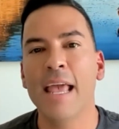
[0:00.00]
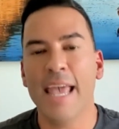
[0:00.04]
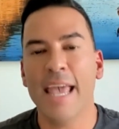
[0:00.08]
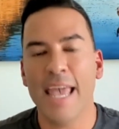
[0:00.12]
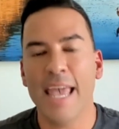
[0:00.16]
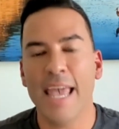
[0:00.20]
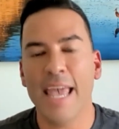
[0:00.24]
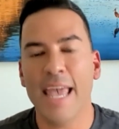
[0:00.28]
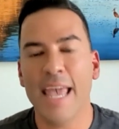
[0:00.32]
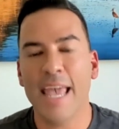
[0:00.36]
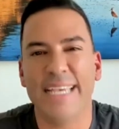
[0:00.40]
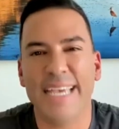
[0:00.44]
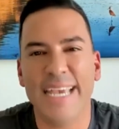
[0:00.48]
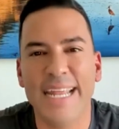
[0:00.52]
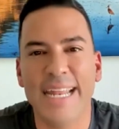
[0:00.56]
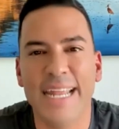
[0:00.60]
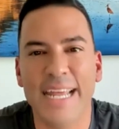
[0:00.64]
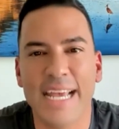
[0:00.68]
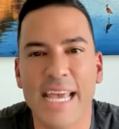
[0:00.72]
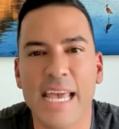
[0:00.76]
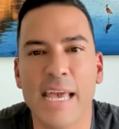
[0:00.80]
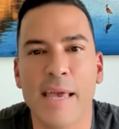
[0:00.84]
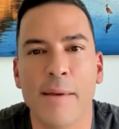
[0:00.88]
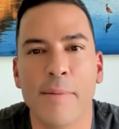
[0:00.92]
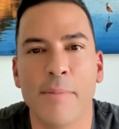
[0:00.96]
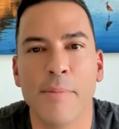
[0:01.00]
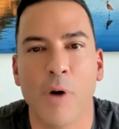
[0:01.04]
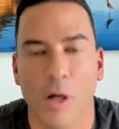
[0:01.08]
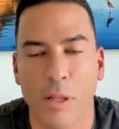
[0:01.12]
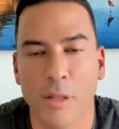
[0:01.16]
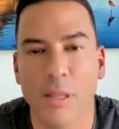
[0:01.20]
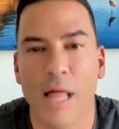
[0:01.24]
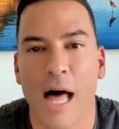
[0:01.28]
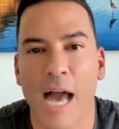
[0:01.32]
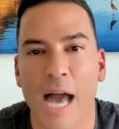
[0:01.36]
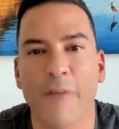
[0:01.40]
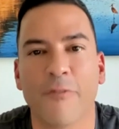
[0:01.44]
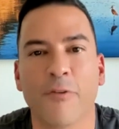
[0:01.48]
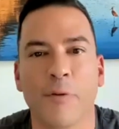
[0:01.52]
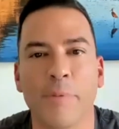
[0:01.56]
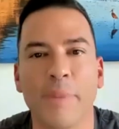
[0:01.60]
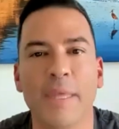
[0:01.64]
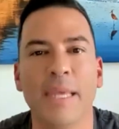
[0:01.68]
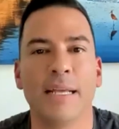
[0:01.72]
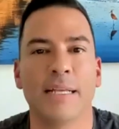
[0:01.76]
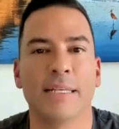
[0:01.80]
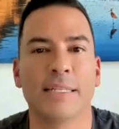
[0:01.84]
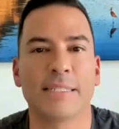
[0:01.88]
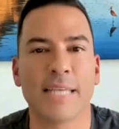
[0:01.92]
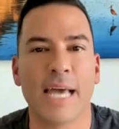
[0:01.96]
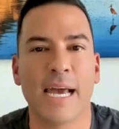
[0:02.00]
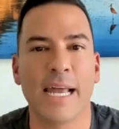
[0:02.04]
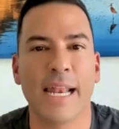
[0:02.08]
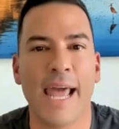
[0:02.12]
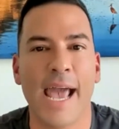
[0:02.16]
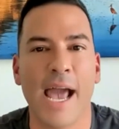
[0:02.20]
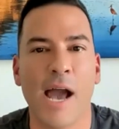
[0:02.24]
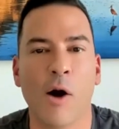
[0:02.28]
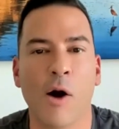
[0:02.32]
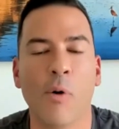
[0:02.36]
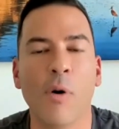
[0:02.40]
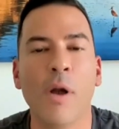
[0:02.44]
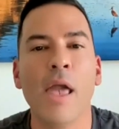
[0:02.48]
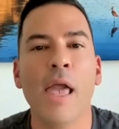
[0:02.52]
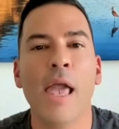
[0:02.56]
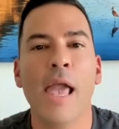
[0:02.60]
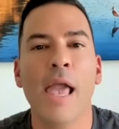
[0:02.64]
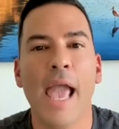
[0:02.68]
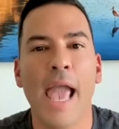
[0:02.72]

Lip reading: it was eating him alive from the inside out,